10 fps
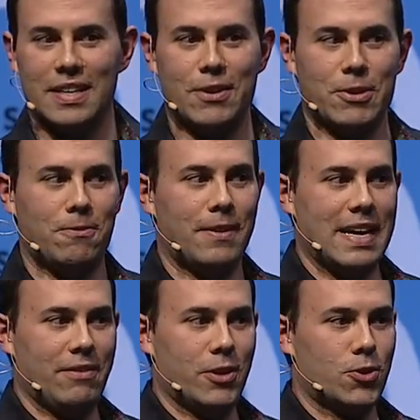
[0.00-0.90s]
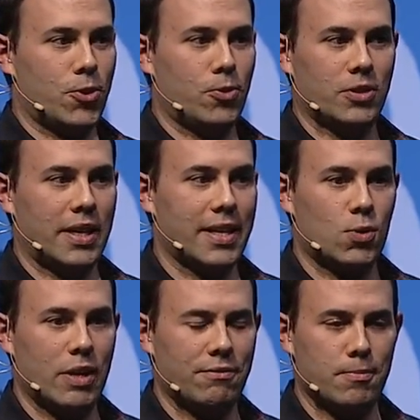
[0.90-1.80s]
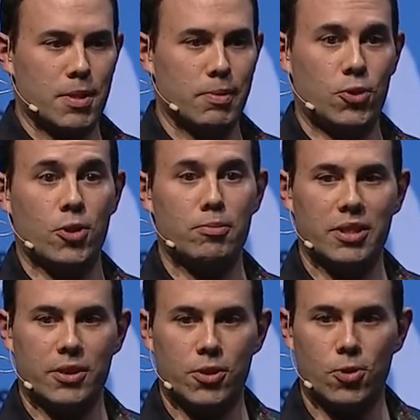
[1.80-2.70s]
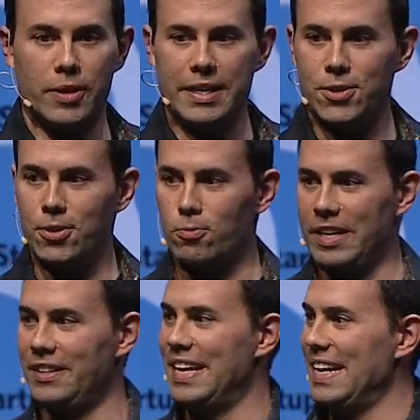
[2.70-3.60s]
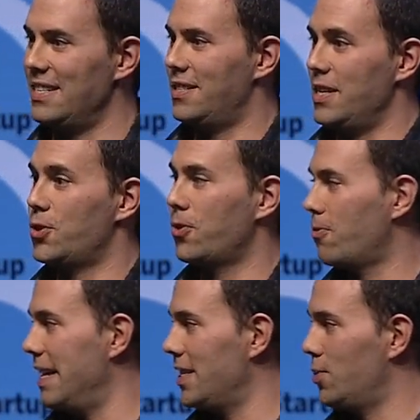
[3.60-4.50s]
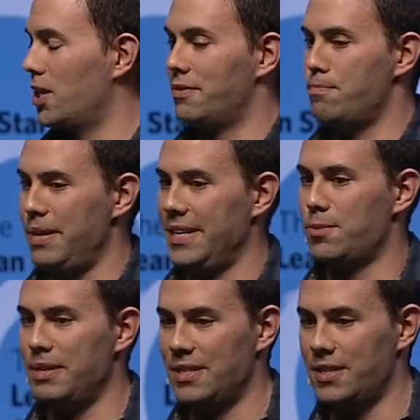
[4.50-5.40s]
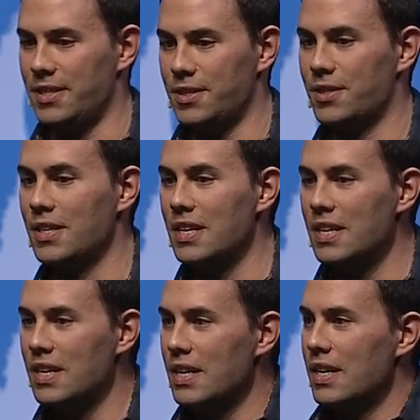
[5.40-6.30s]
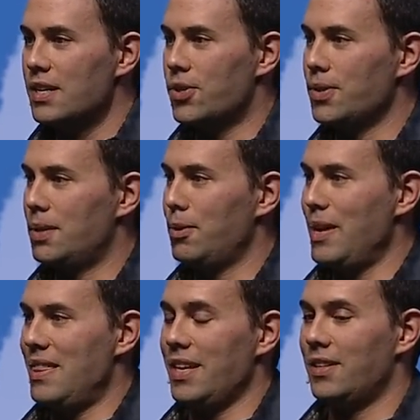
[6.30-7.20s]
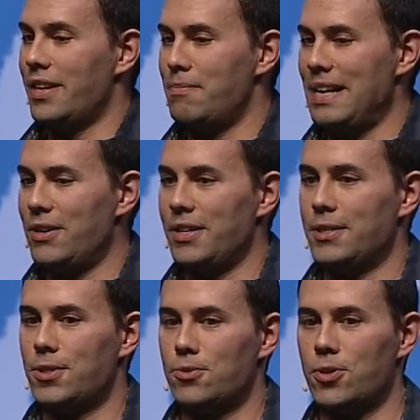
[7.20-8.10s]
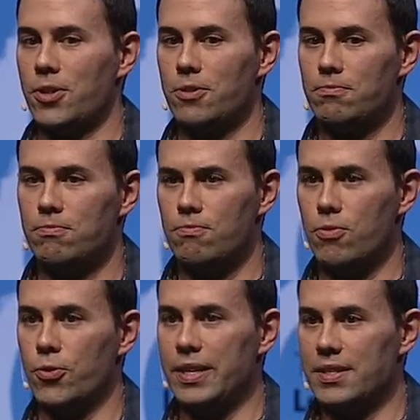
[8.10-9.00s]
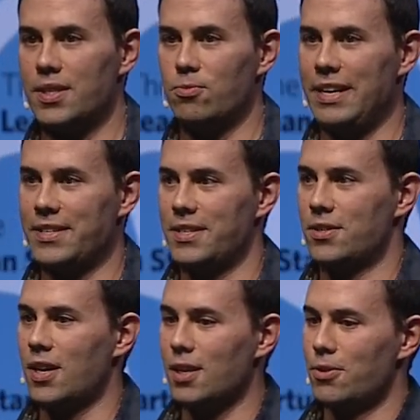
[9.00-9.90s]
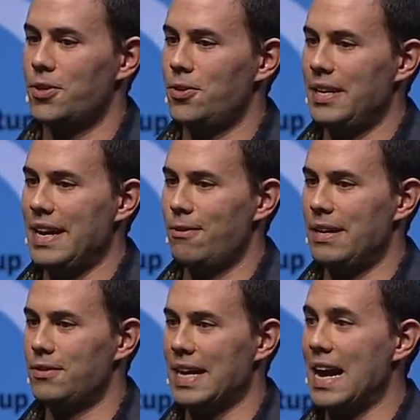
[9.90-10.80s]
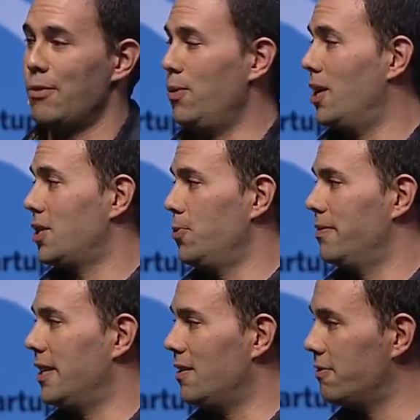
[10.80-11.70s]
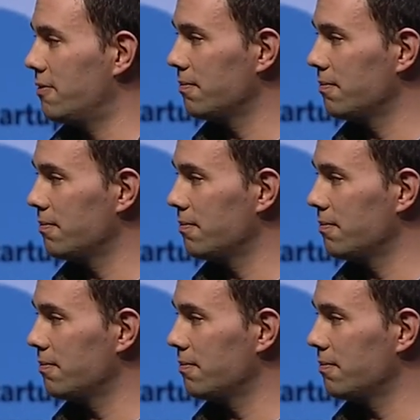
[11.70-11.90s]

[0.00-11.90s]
Uh, within five years, Google Docs went from some adorable little toy to a real existential threat to one of our biggest businesses. So it's something we think a lot about, and it's sort of the root in some ways of this talk we're going to do today around how we want to evolve.